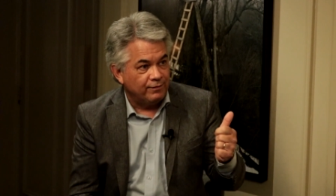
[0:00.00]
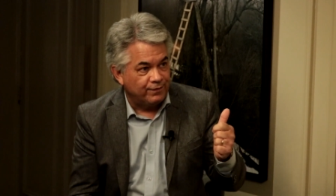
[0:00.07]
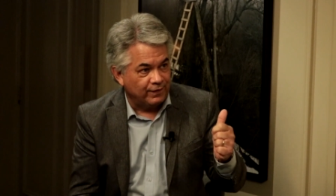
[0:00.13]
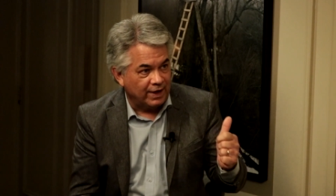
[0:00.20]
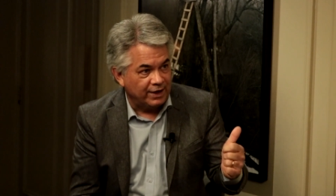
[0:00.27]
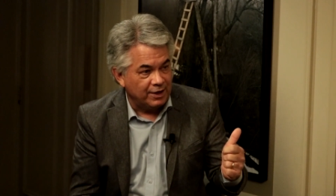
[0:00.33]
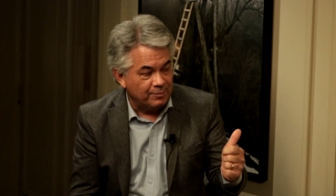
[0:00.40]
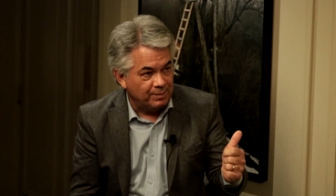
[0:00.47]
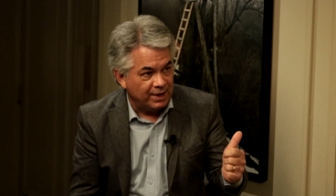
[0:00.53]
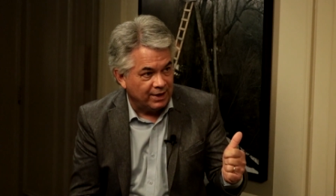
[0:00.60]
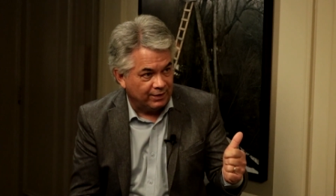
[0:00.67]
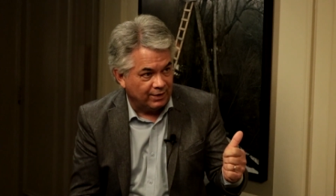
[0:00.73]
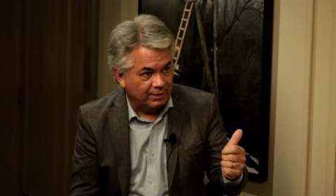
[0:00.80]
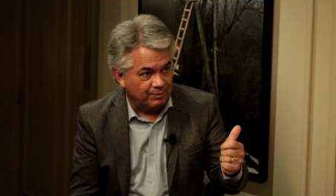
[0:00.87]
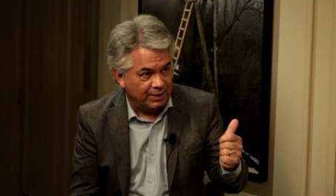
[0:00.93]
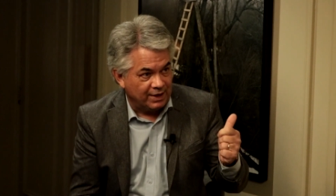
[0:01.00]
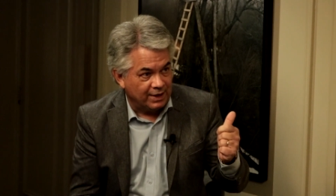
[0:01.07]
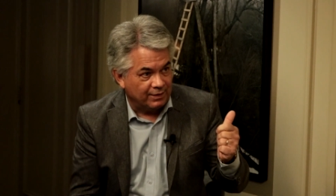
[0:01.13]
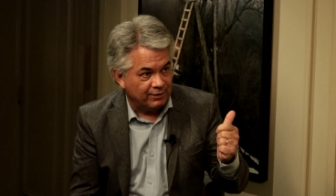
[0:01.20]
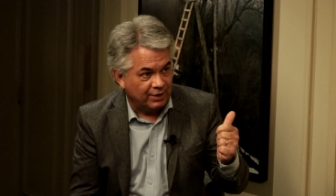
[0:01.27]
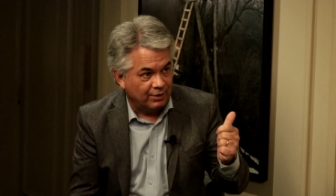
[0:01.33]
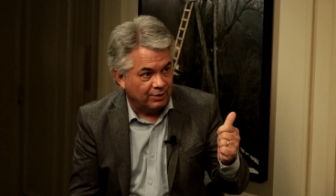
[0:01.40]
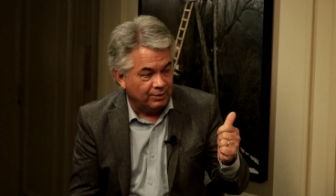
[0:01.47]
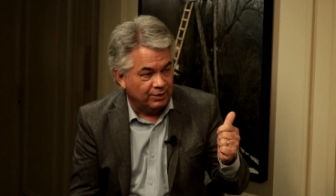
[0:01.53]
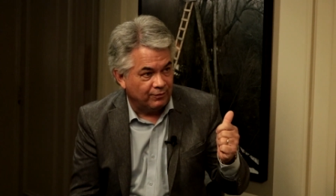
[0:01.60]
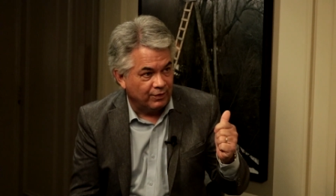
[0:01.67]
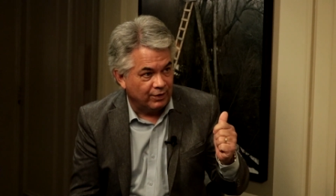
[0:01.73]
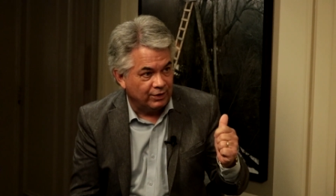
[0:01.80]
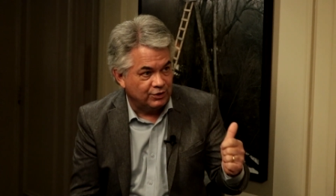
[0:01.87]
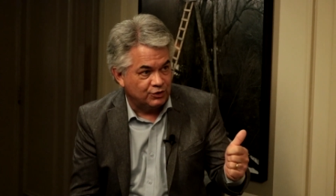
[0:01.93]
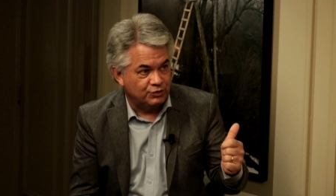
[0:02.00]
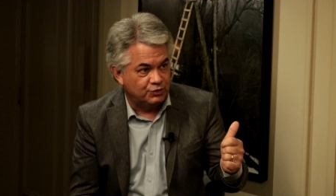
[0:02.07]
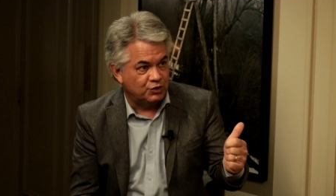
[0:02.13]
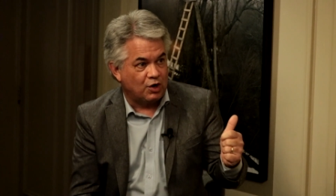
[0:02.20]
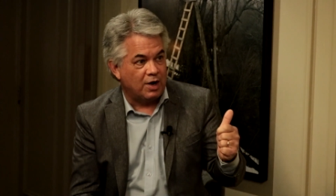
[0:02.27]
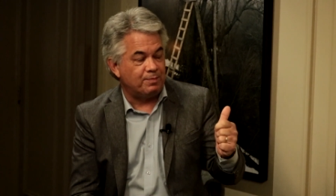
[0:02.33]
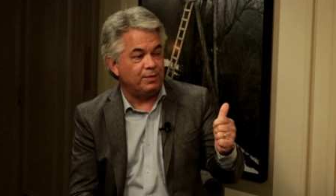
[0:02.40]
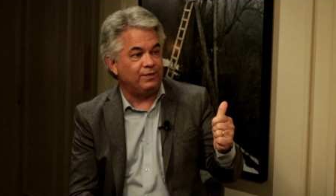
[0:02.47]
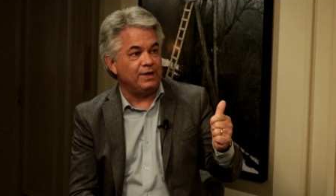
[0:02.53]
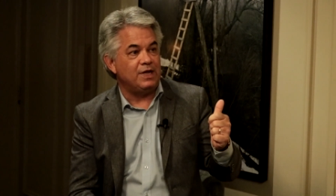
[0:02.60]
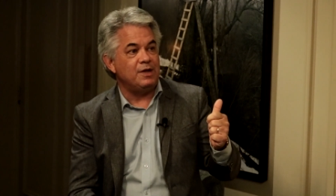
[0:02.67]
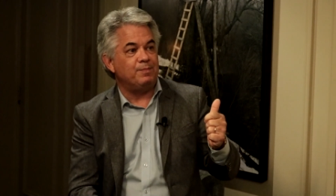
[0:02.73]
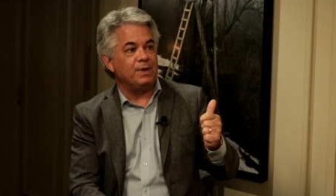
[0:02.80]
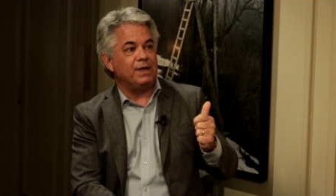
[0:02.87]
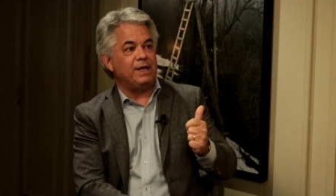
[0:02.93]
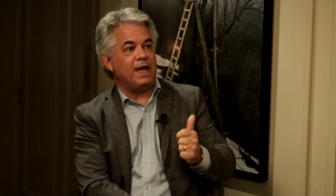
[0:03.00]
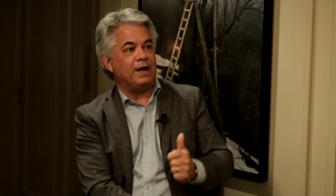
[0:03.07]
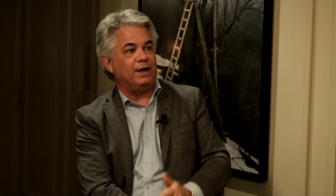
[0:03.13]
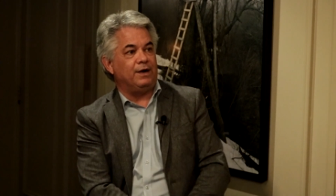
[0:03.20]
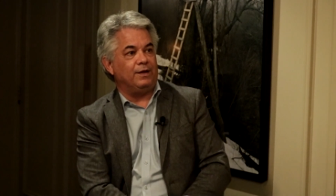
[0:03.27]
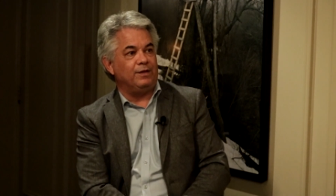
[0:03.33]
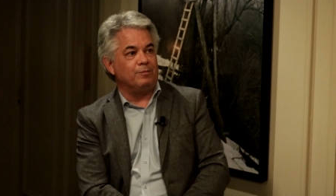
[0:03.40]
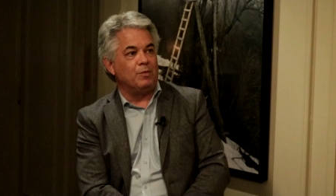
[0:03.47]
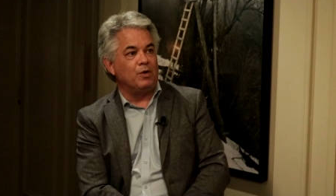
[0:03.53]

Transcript: flooding be at the, being at the, the very top of the heap in Canada. The